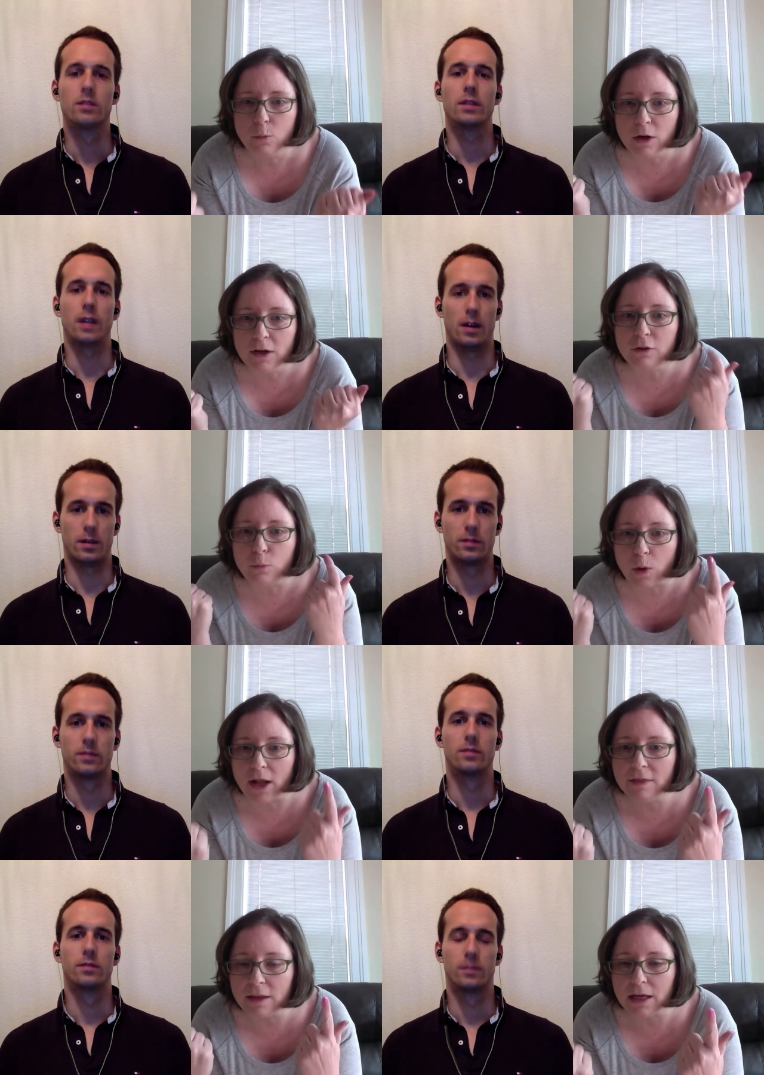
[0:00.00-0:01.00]
Speaker 1: What yeah. is the
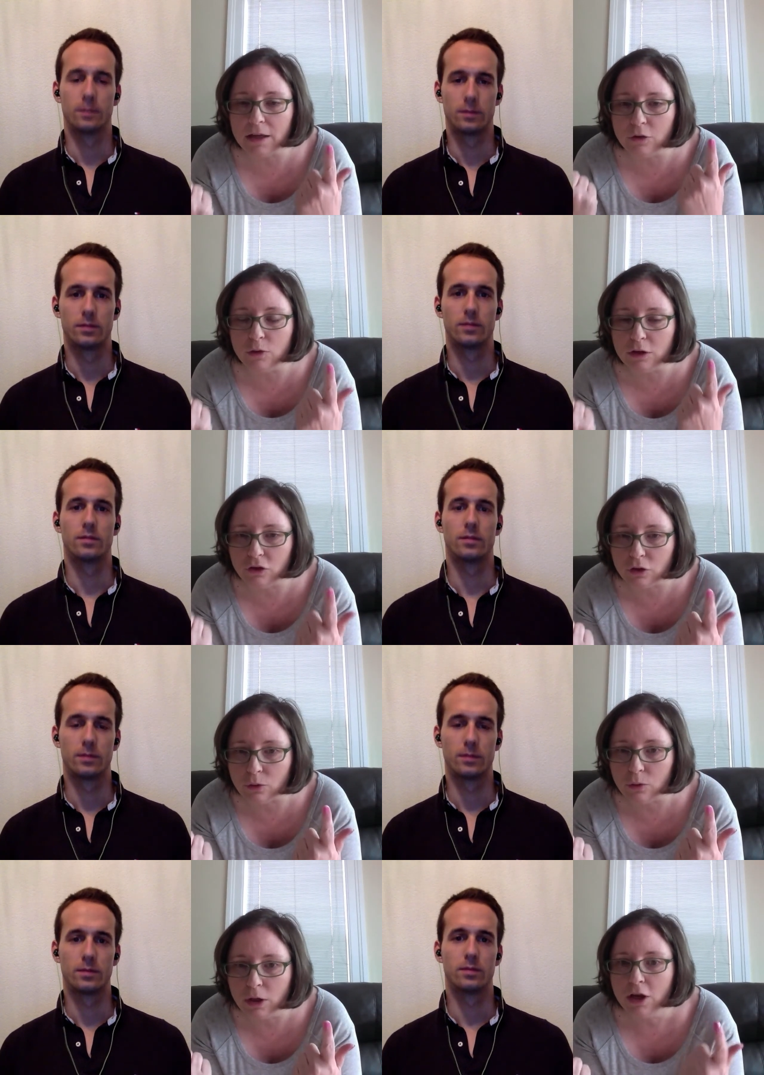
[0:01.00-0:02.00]
one thing you can
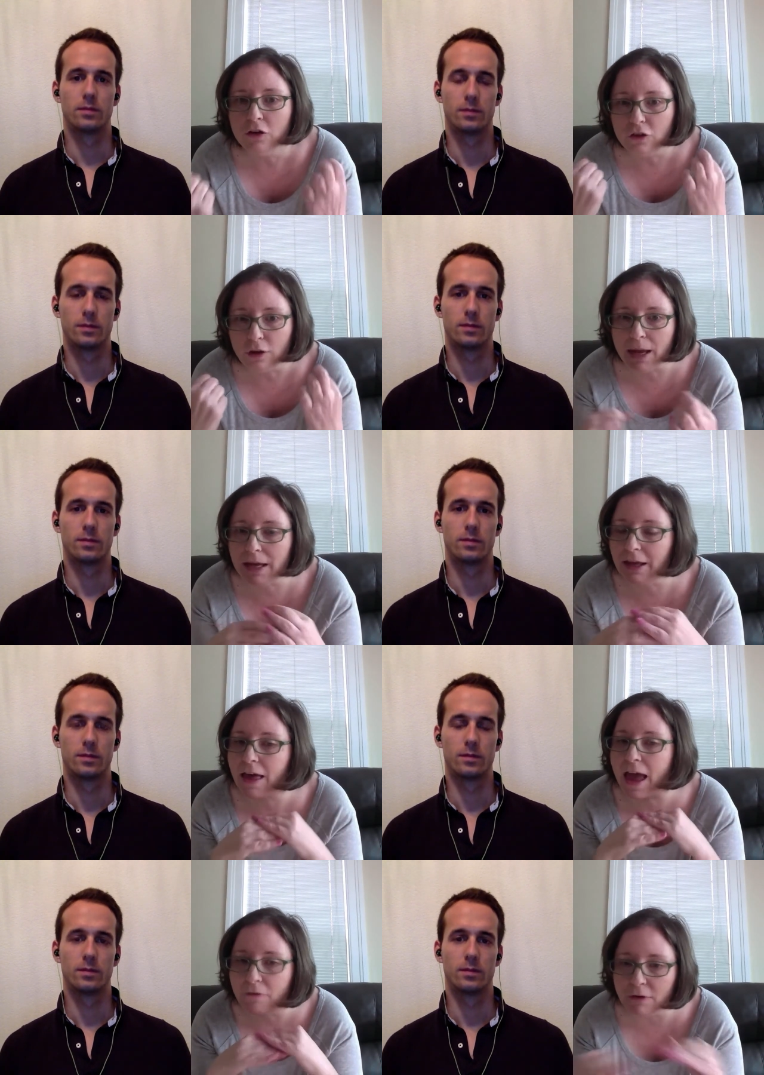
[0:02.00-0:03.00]
do to
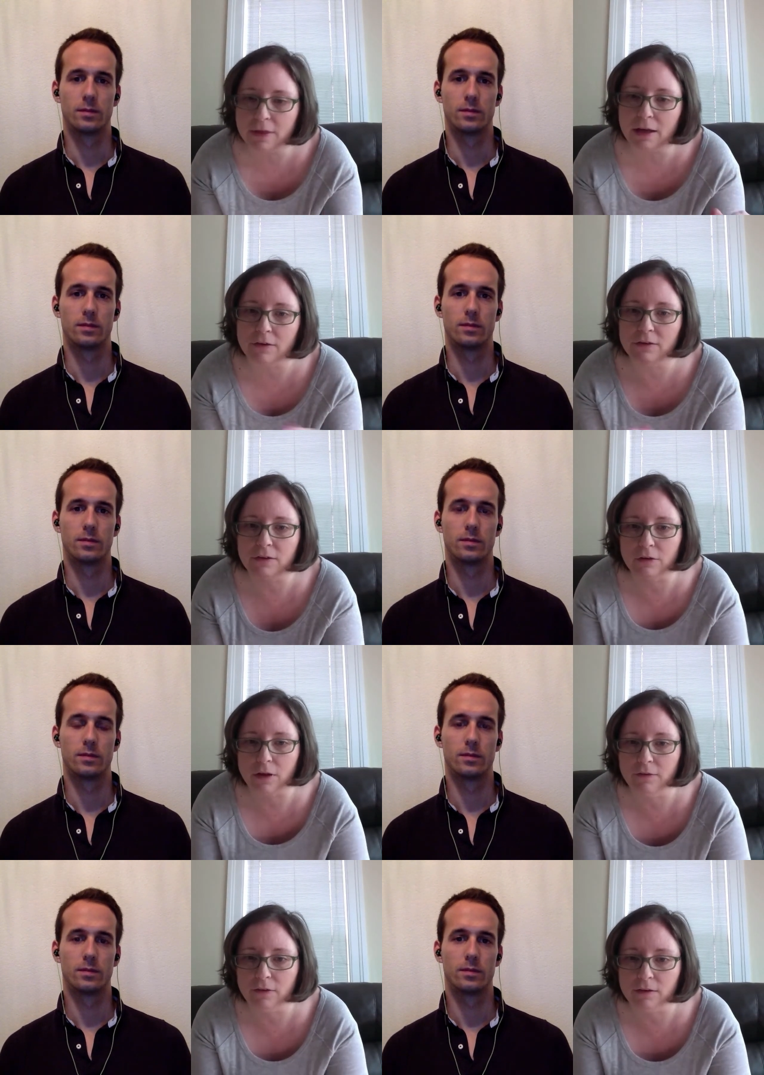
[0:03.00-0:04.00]
make everything else in
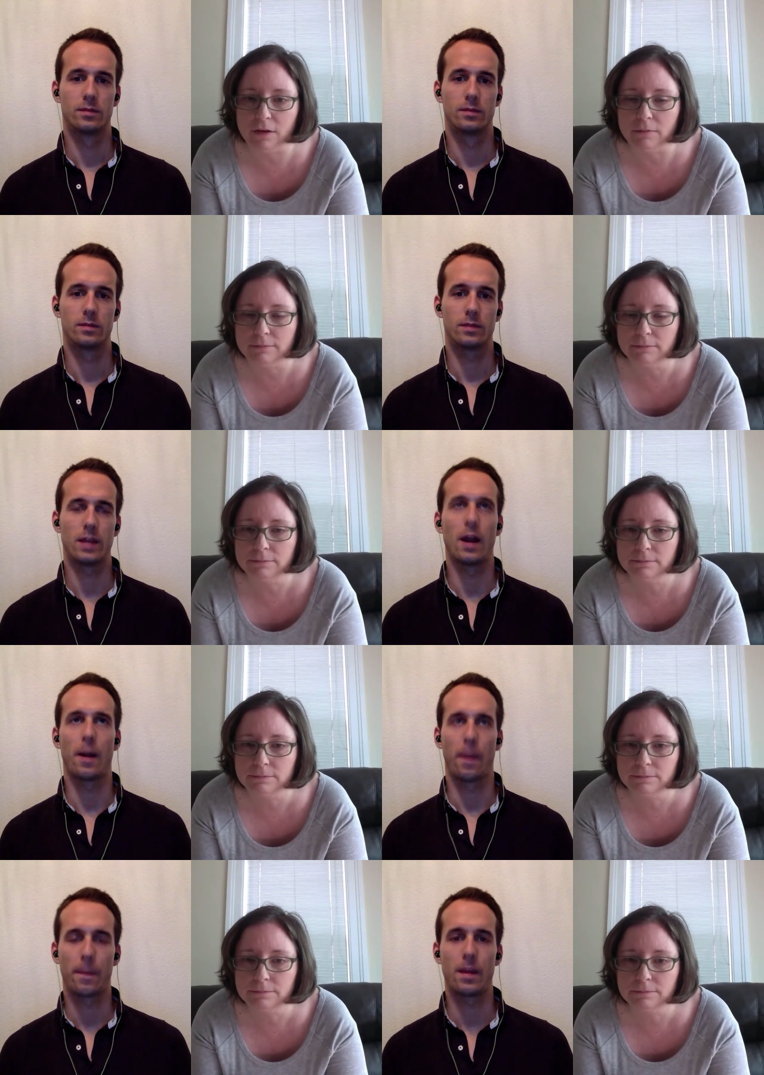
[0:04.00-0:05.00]
your life easy?
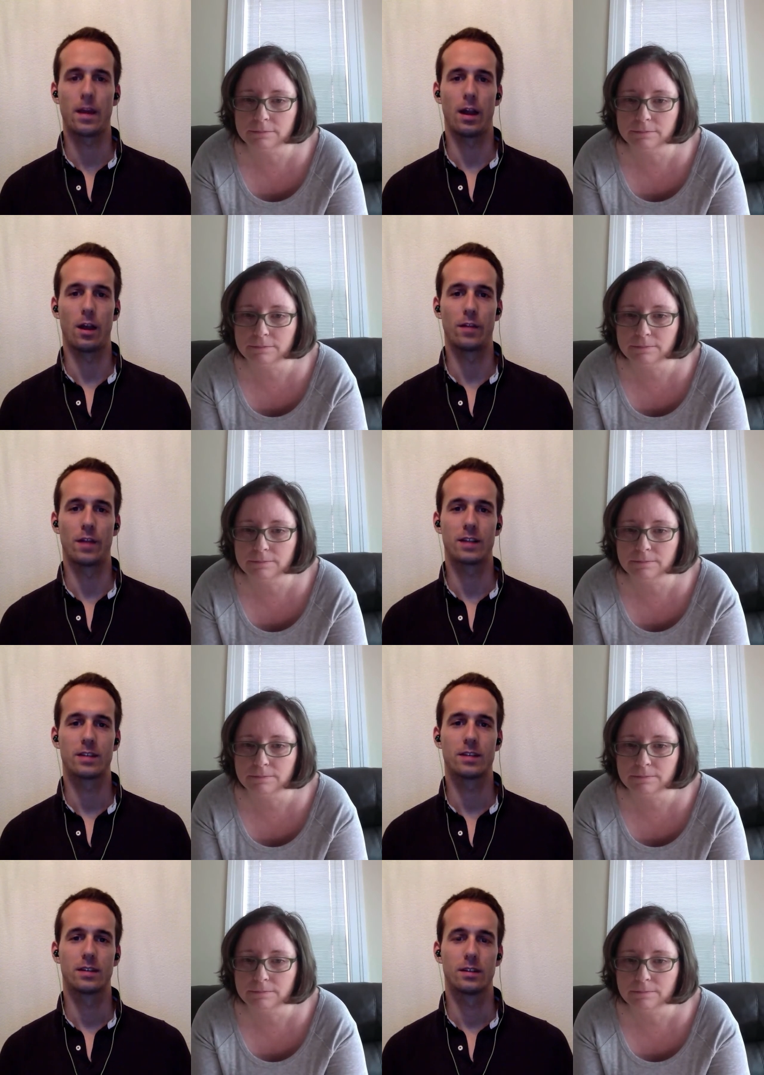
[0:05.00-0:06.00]
Speaker 2: Yeah, yeah, I love
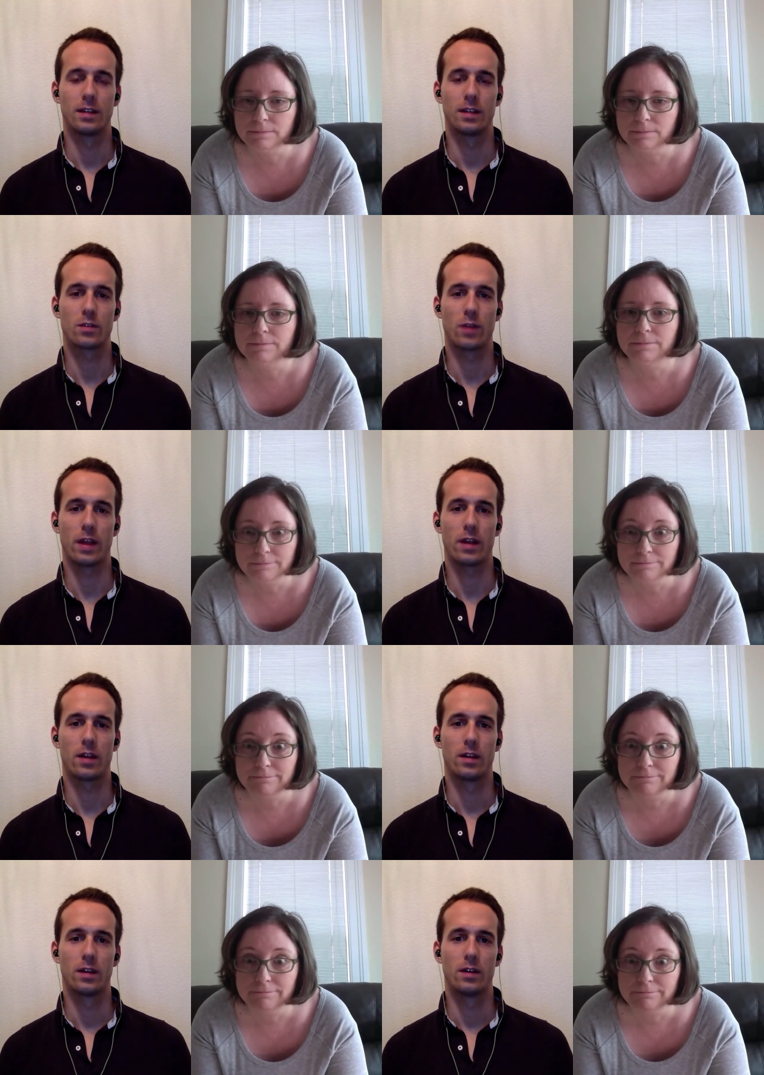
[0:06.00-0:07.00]
that. That's great.
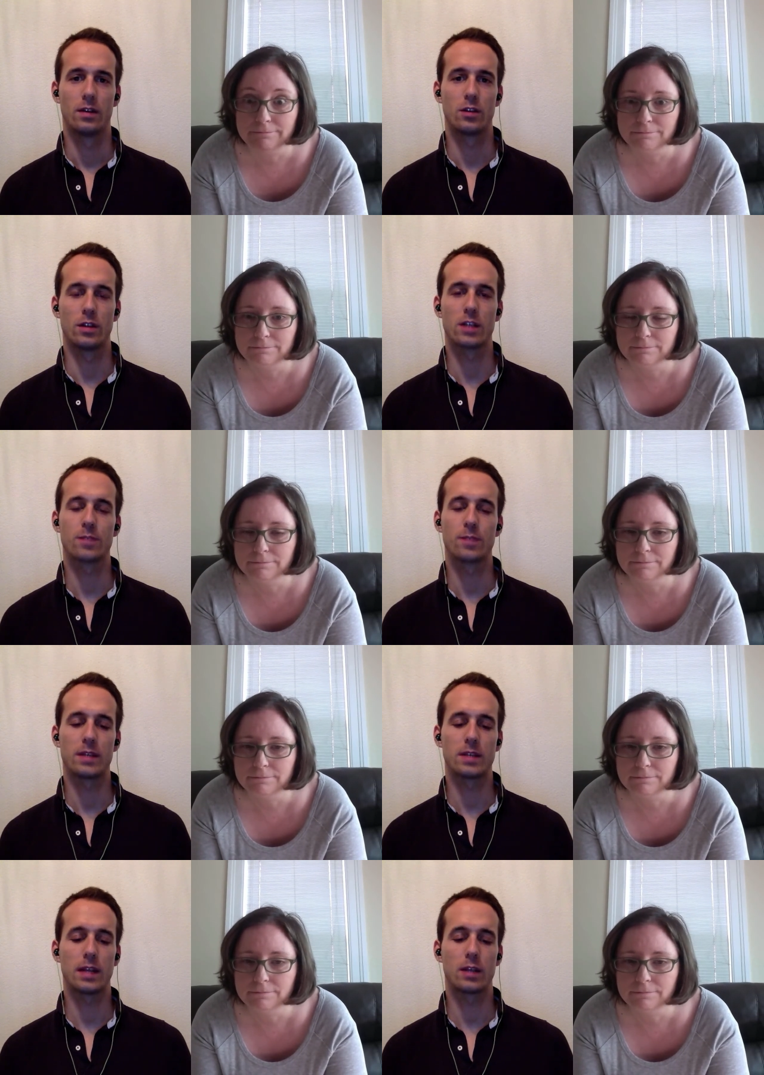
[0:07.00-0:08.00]
So there's
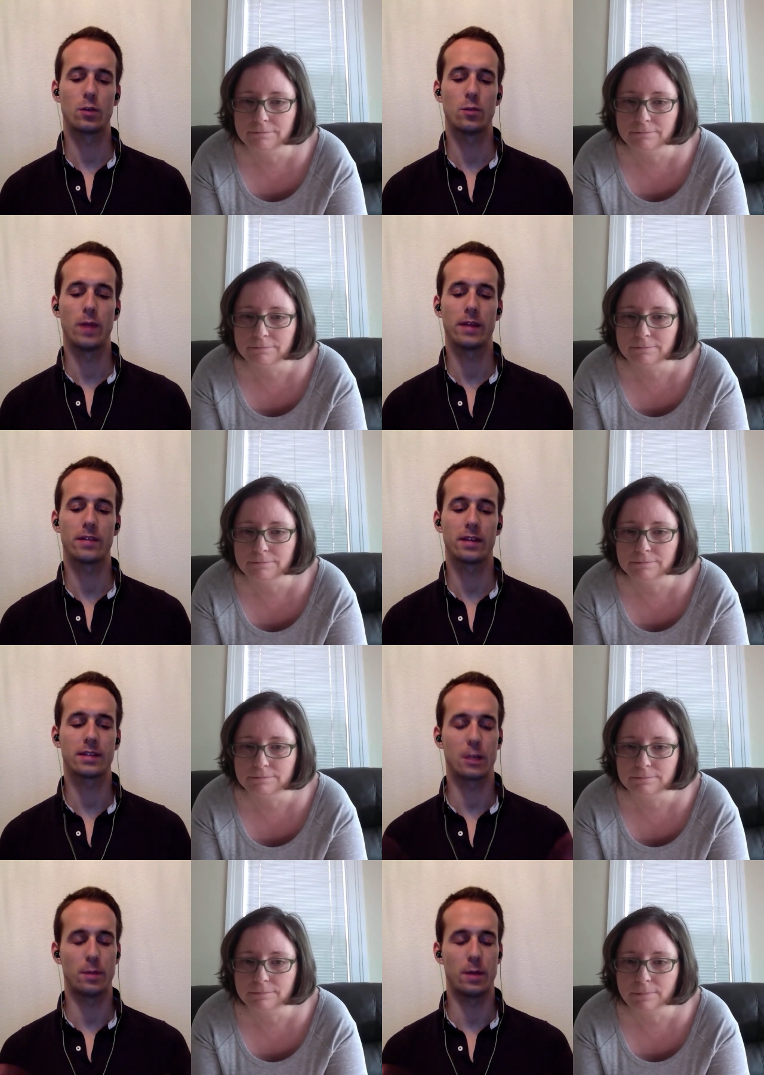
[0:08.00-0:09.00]
basically two main
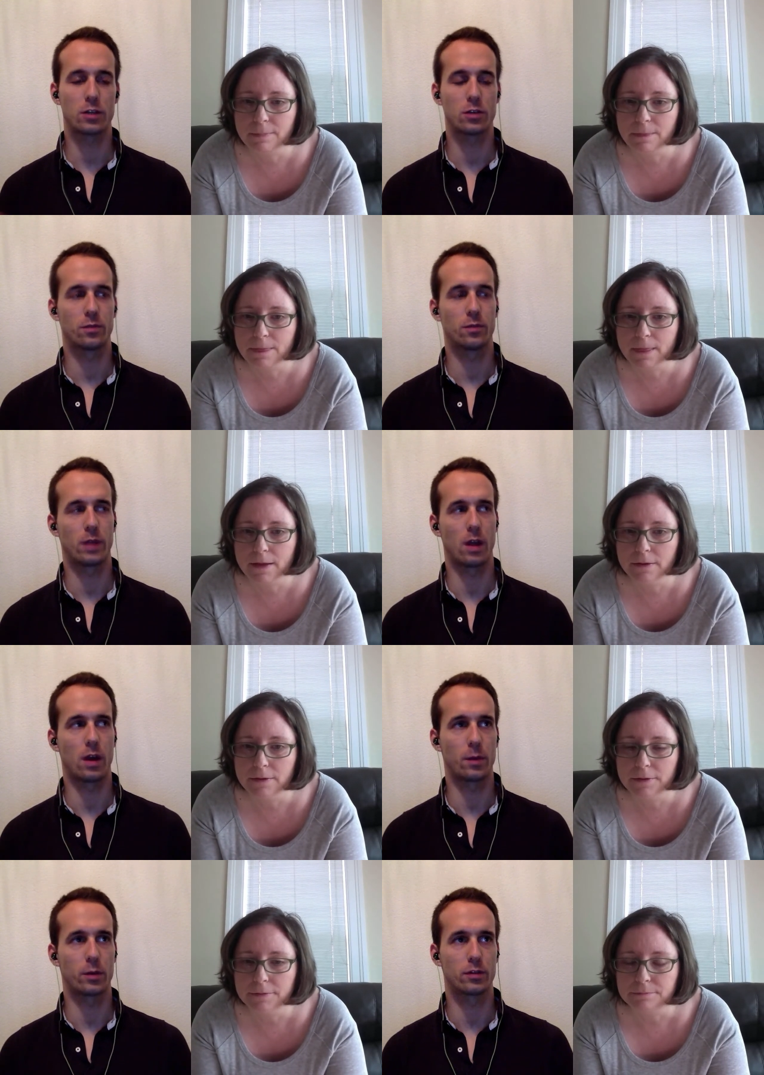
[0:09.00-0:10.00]
things that you mentioned
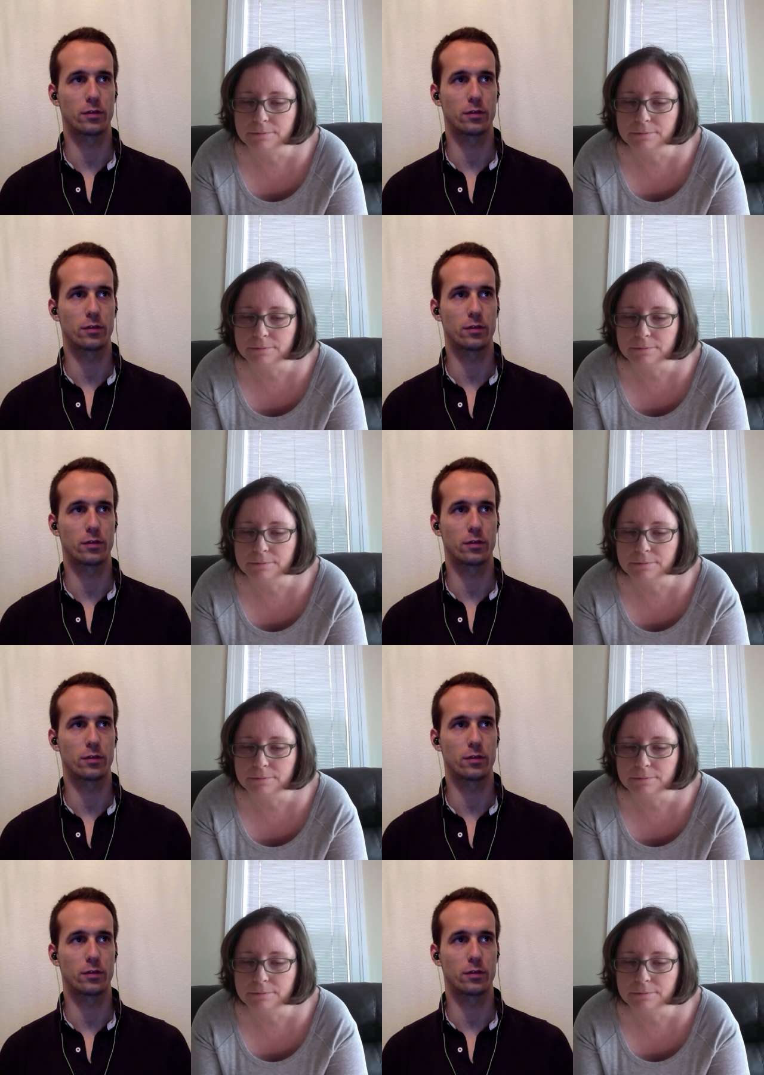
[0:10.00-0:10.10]
regarding personal